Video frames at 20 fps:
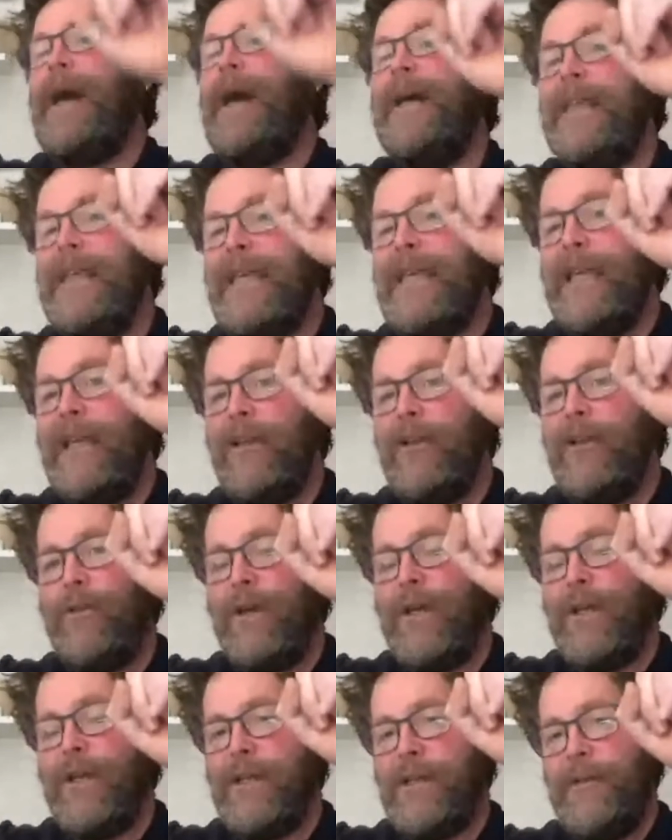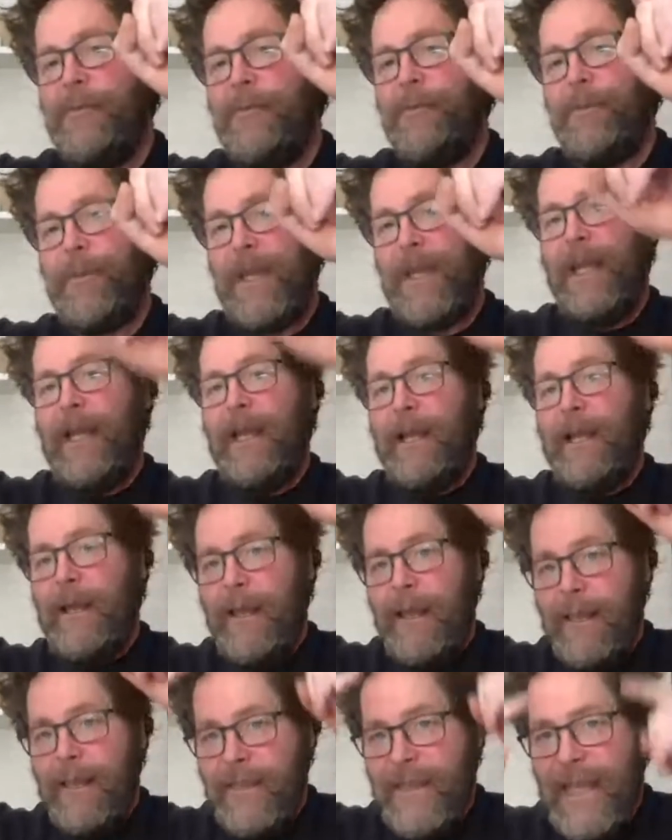buy into it.
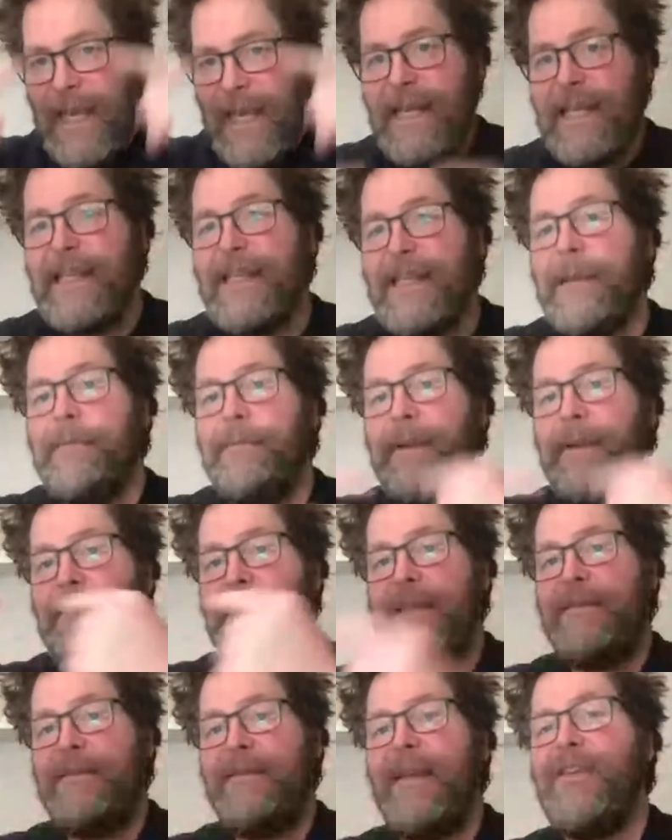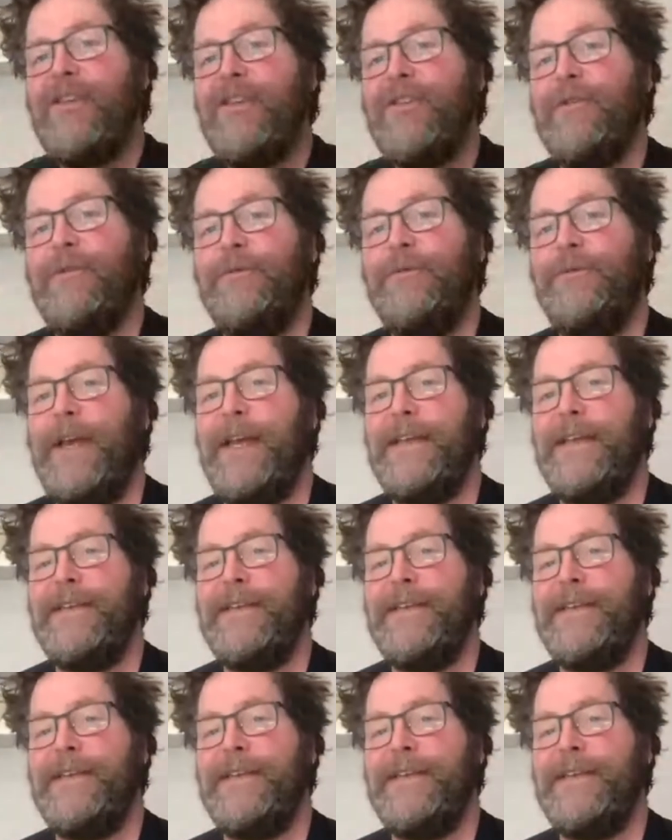Then in the implementation